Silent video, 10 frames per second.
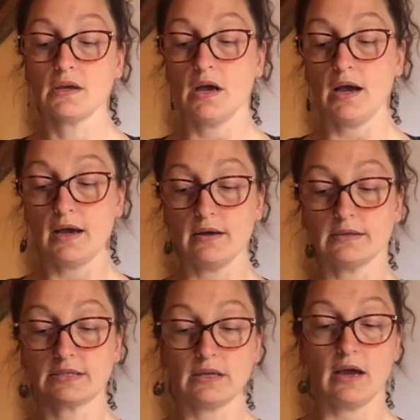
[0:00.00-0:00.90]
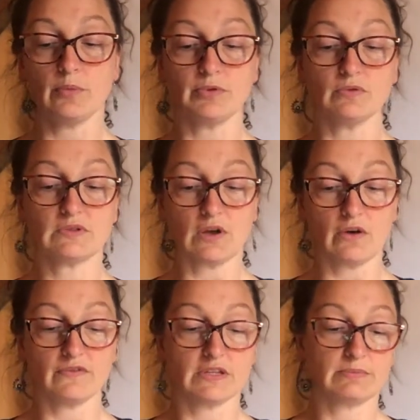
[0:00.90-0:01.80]
to help you
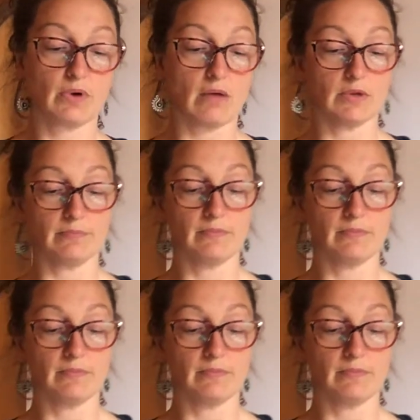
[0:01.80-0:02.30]
solve this problem.